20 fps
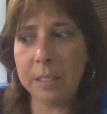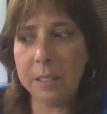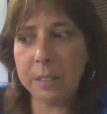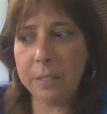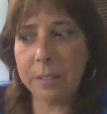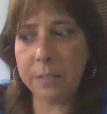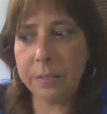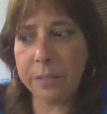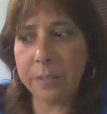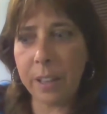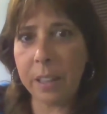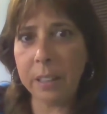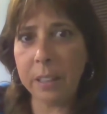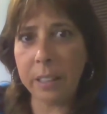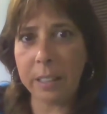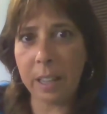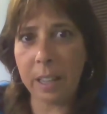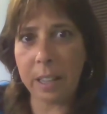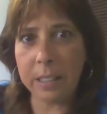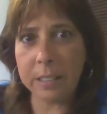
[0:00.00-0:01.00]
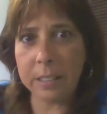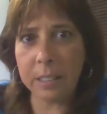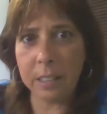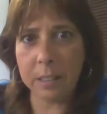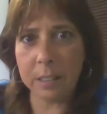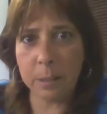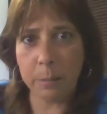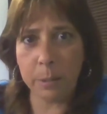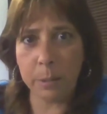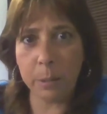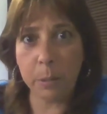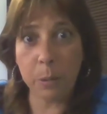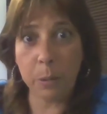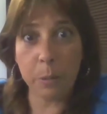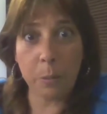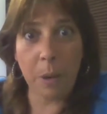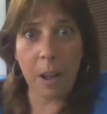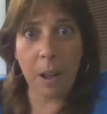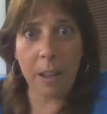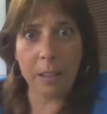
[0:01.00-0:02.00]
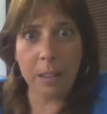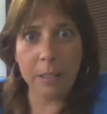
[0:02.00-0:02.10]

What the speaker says: felt like I had done something worthwhile.